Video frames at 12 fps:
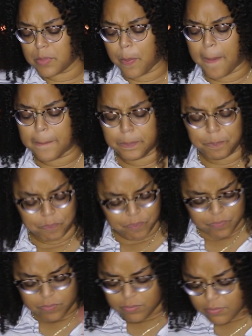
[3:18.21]
But
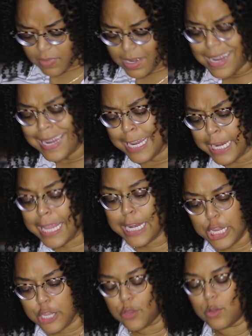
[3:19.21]

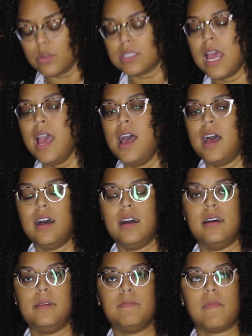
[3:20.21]
anywho's,
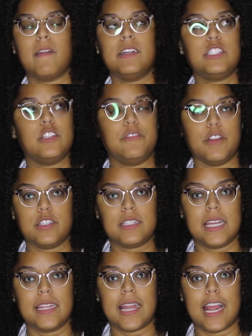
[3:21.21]
that's the first
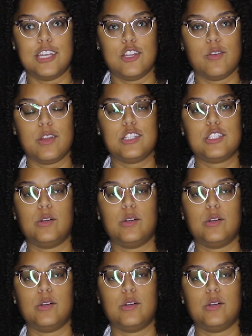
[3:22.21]
thing that I noticed.